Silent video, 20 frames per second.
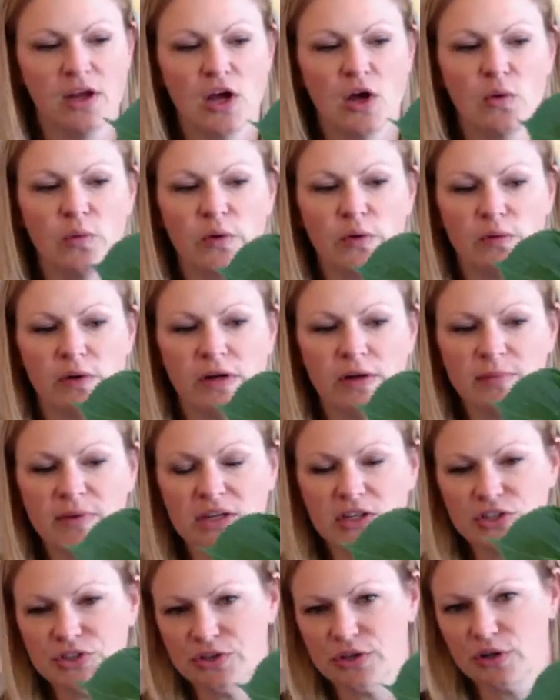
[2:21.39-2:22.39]
we want to make
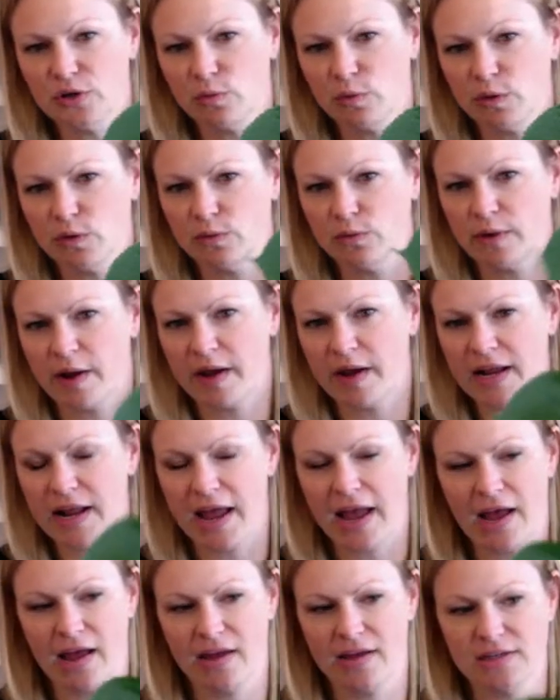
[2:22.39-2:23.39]
sure we're right
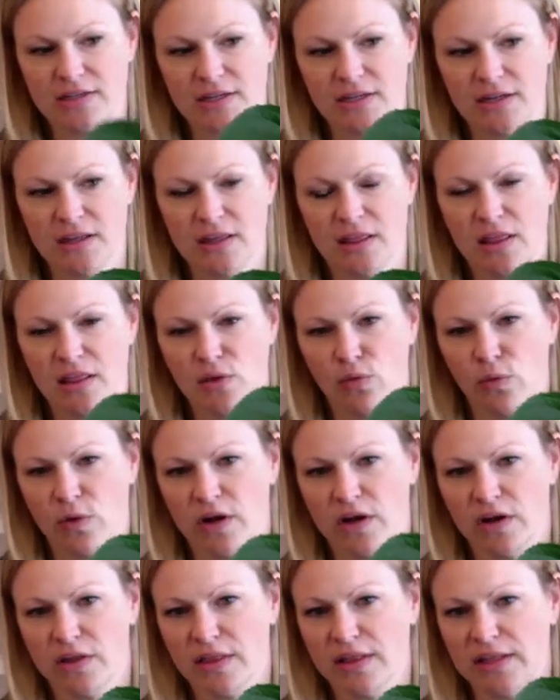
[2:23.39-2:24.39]
at
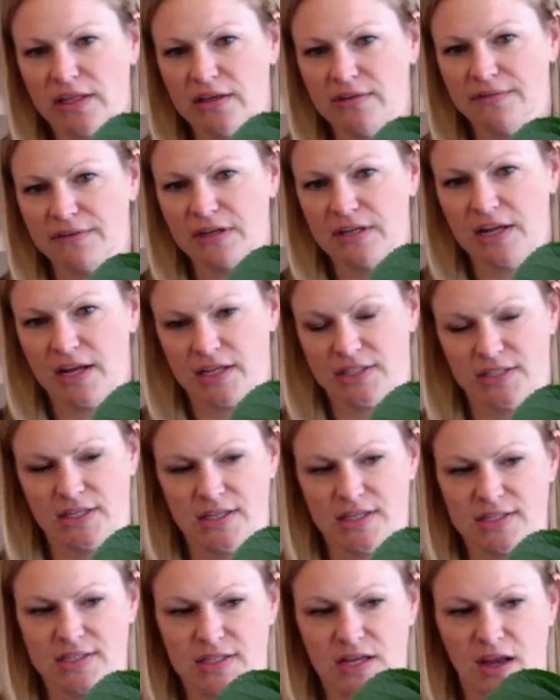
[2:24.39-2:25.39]
where the leaf connects to the
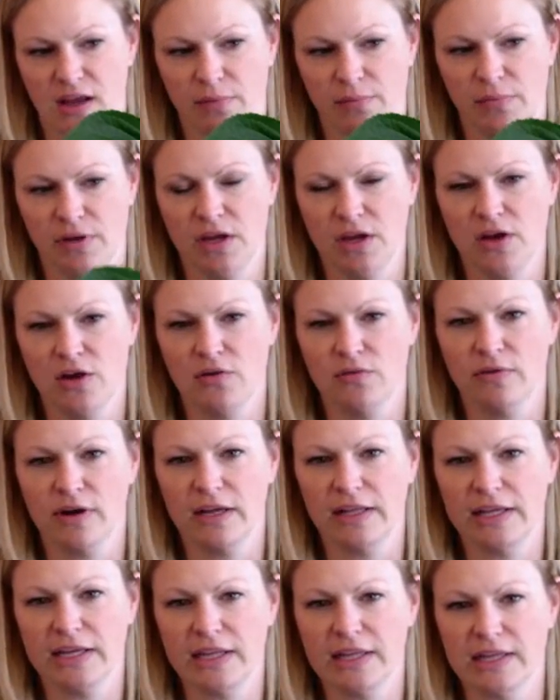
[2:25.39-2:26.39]
stem, right
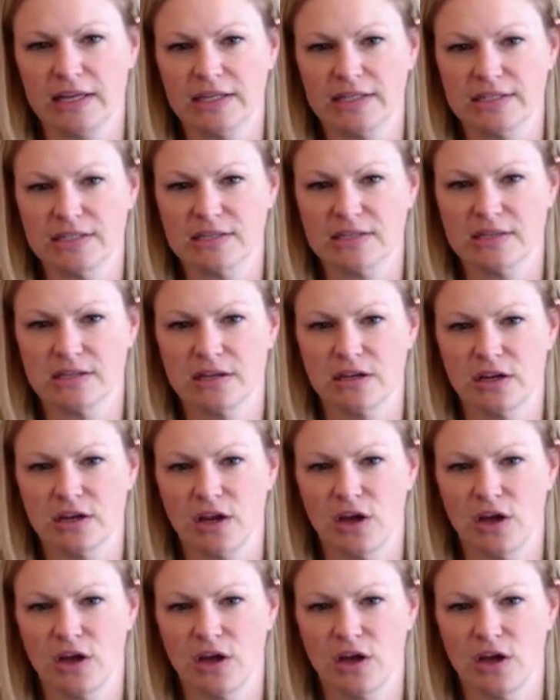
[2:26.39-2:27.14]
like this.